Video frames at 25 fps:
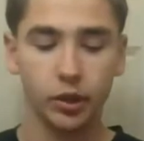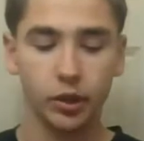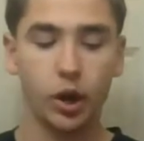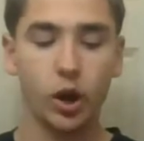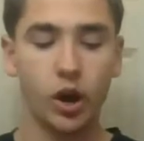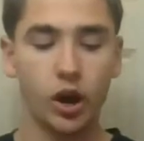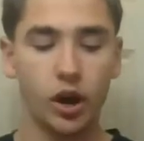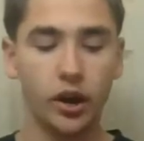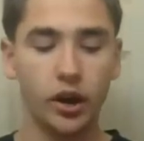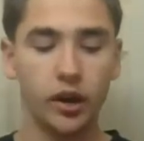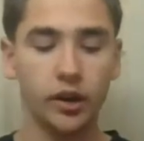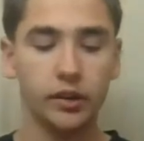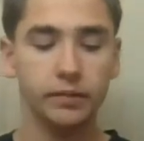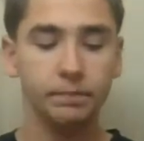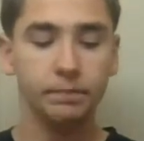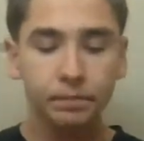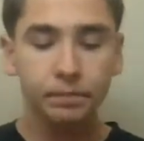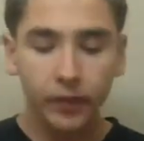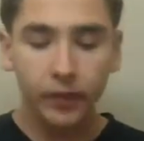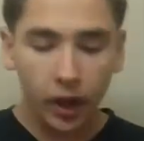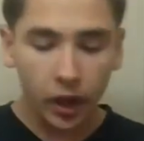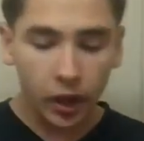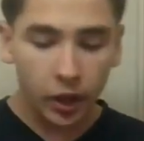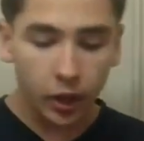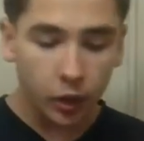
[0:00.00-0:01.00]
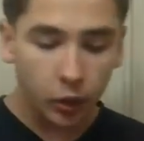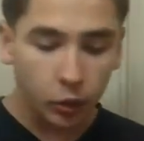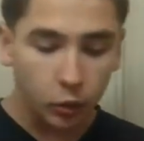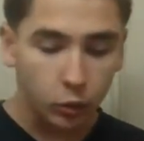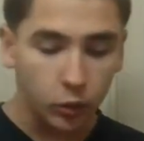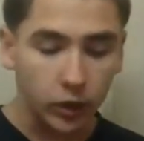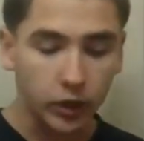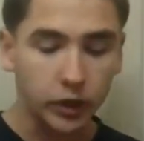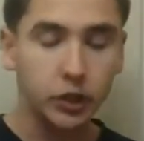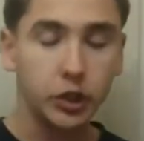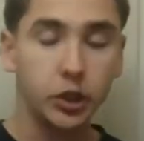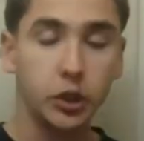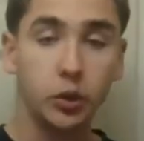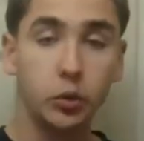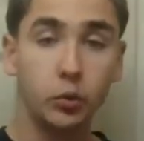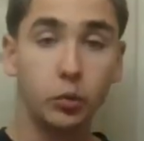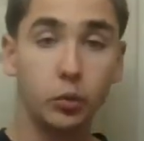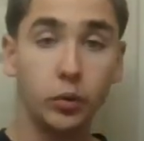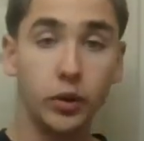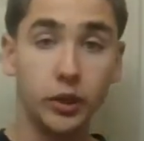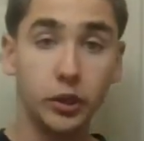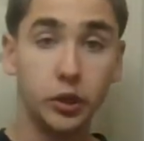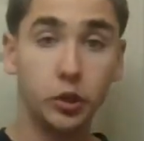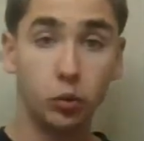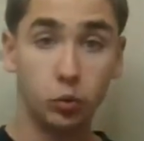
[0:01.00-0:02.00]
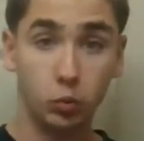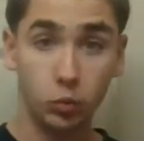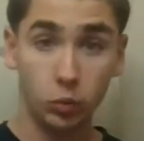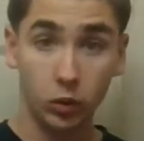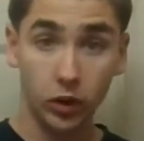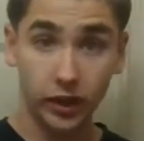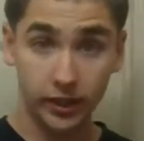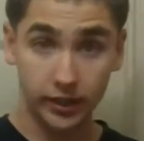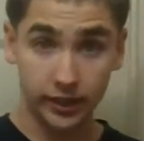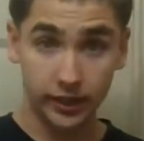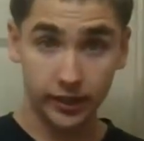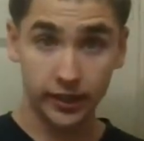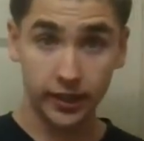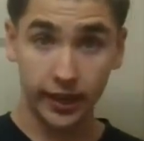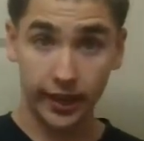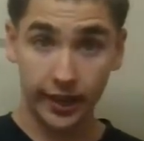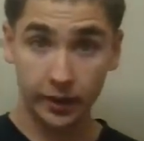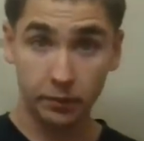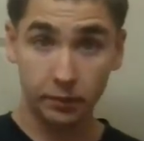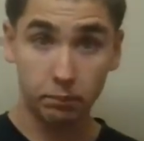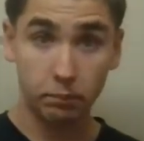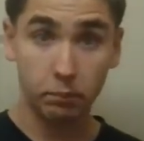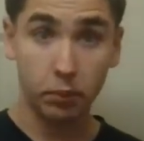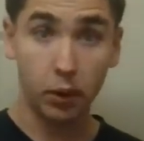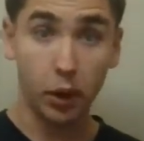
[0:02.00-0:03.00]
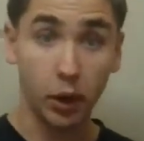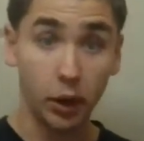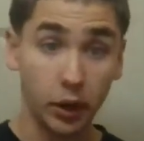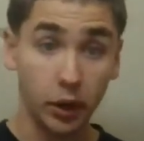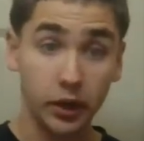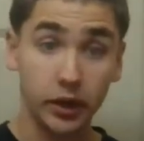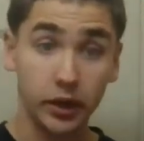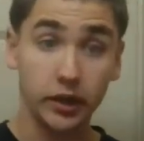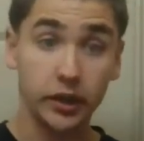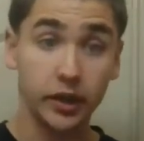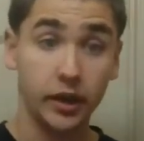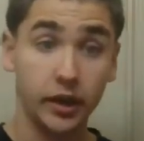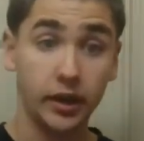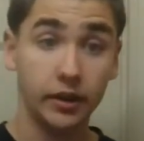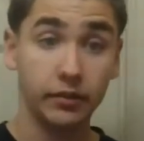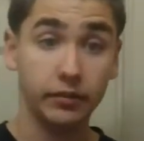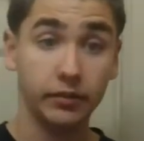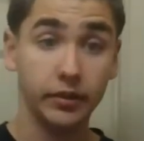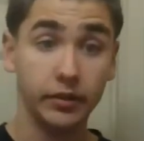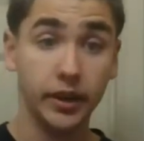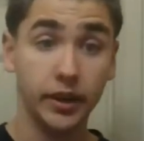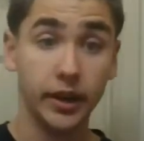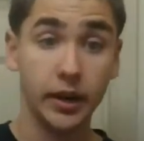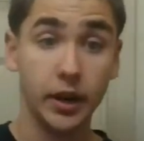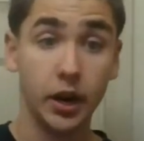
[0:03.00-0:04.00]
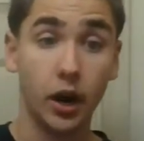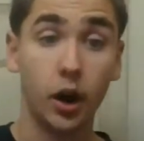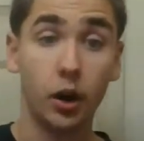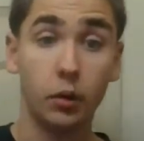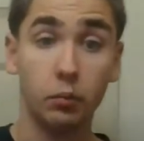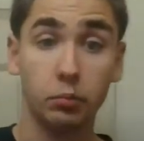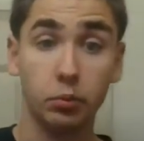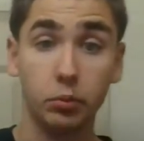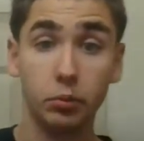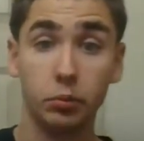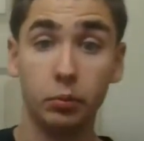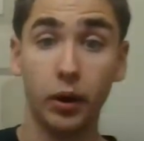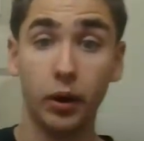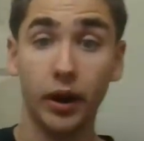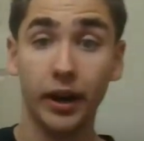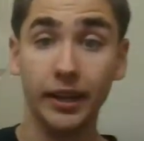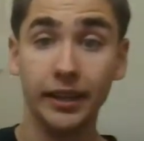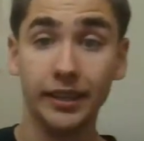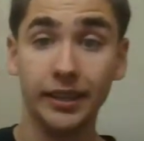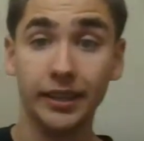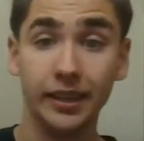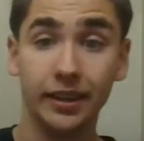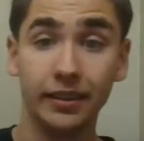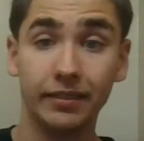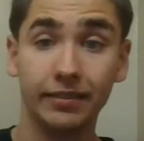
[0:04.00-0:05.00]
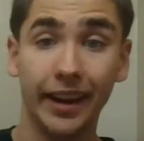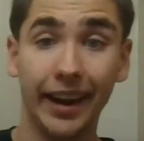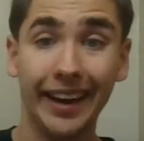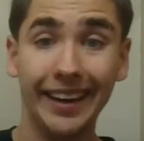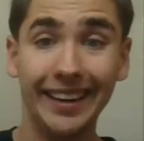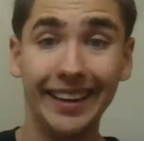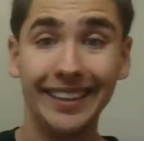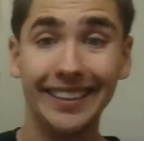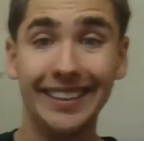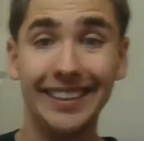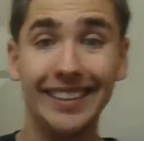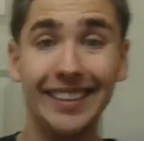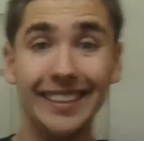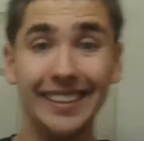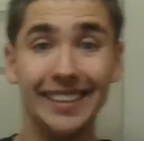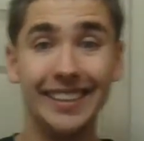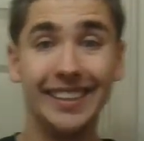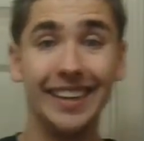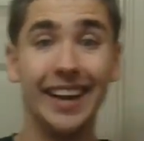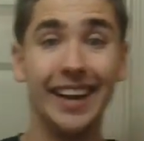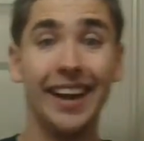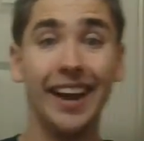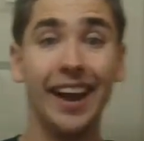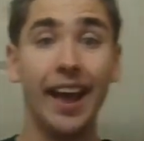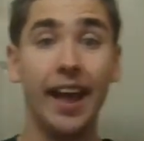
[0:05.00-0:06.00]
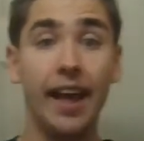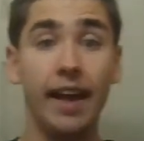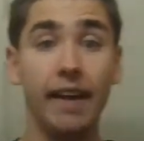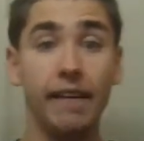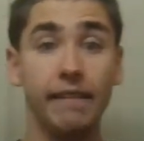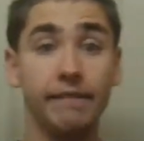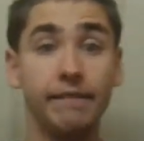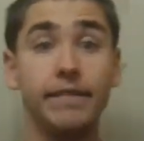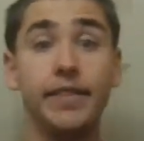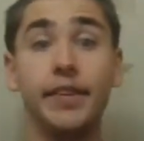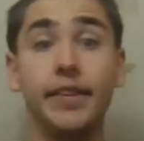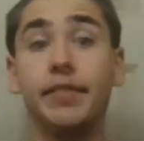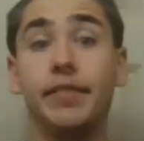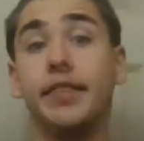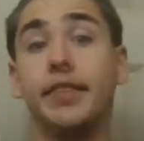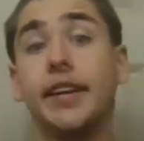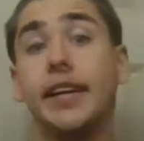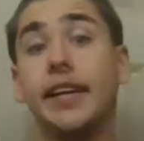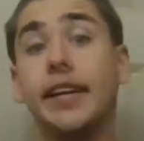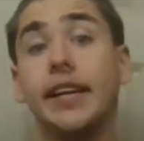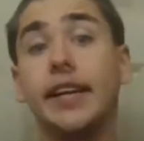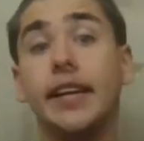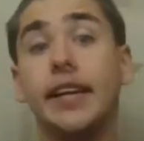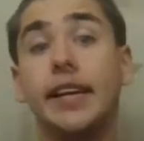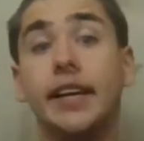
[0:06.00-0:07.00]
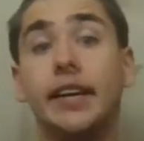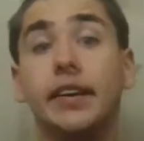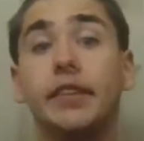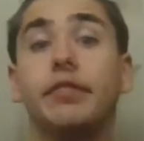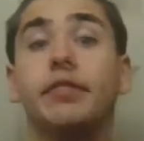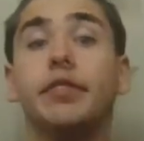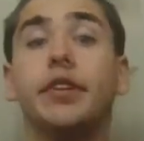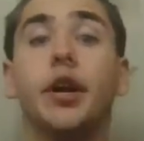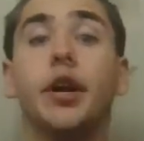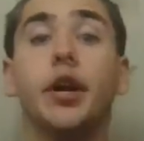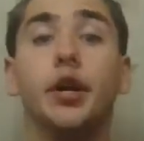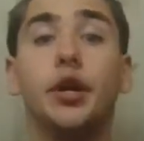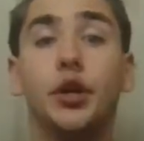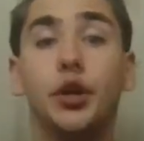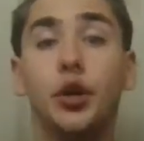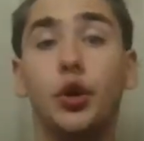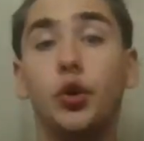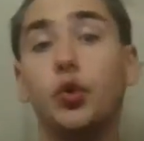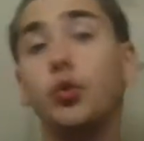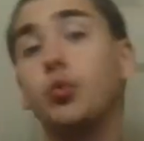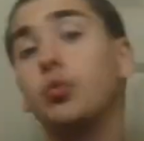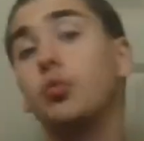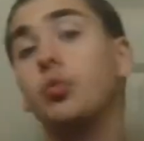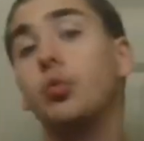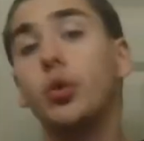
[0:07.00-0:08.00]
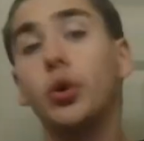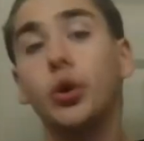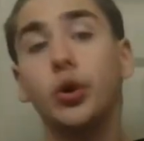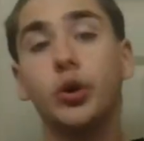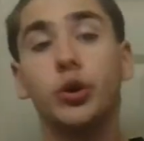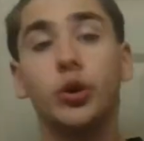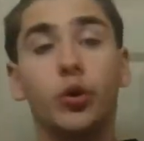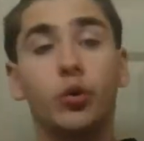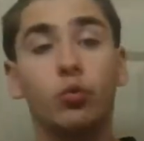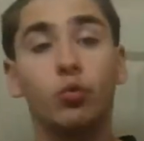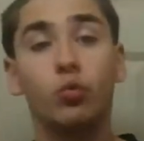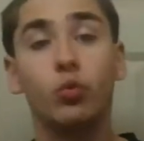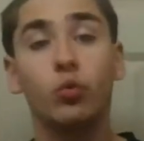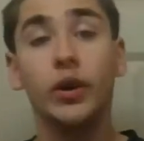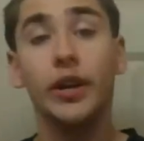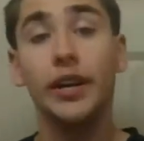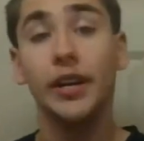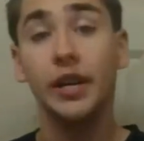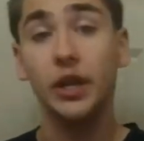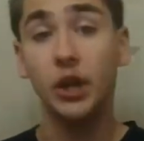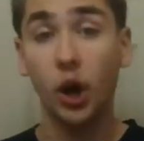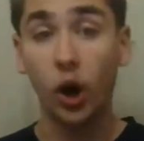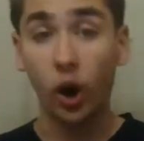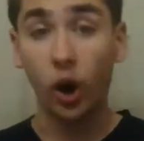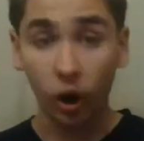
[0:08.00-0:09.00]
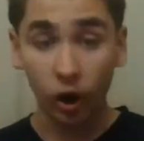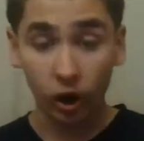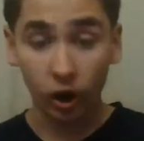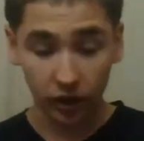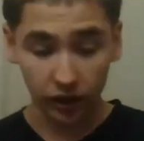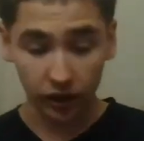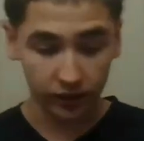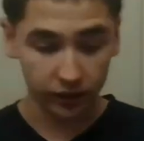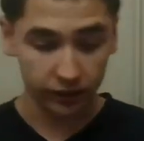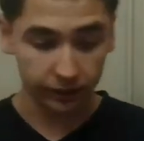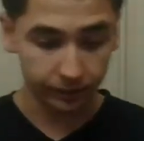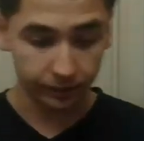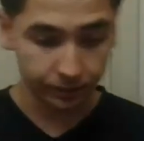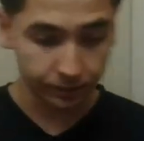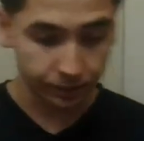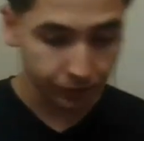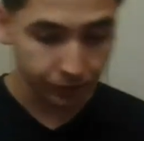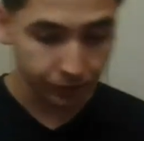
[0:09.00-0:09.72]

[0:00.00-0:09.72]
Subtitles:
law, which was a part of the Compromise of 1850, if you would recall,